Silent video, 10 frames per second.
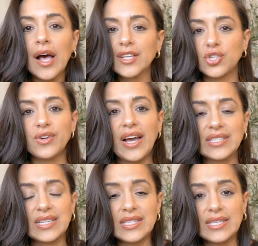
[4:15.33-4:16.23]
so you
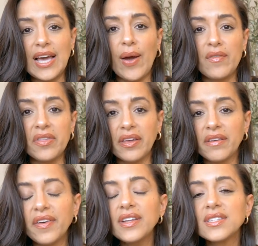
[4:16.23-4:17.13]
guys can see how everything
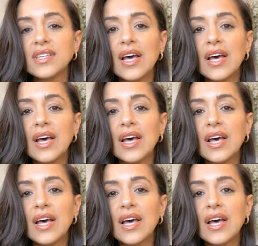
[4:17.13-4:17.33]
fits.